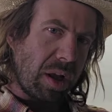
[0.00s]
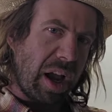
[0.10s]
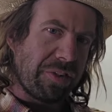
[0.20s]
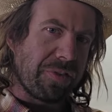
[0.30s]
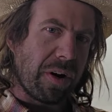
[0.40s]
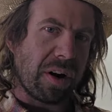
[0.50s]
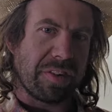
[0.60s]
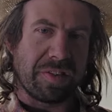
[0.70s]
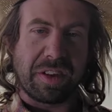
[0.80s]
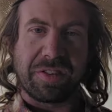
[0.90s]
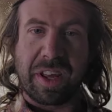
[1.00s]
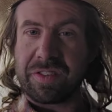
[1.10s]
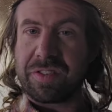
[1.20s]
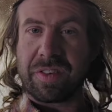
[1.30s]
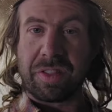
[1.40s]
as far as
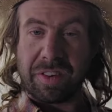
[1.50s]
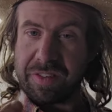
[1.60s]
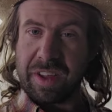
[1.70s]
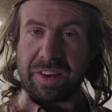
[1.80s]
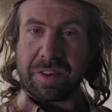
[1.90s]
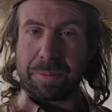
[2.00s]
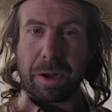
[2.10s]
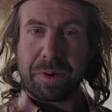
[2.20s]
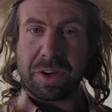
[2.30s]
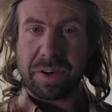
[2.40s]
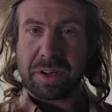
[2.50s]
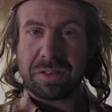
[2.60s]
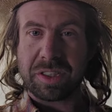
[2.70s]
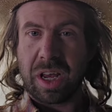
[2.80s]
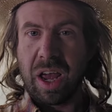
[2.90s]
this next upcoming year
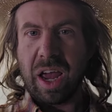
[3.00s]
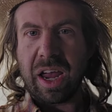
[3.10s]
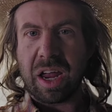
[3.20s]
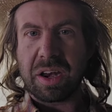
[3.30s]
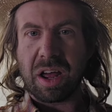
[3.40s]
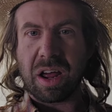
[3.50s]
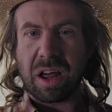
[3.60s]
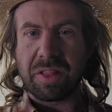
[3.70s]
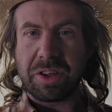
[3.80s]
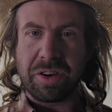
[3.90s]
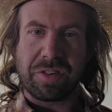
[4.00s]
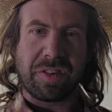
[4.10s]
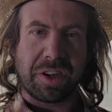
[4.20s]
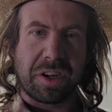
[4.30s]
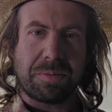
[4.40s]
goes, and the years
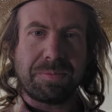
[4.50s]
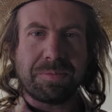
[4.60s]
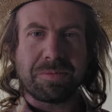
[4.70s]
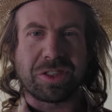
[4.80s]
to come.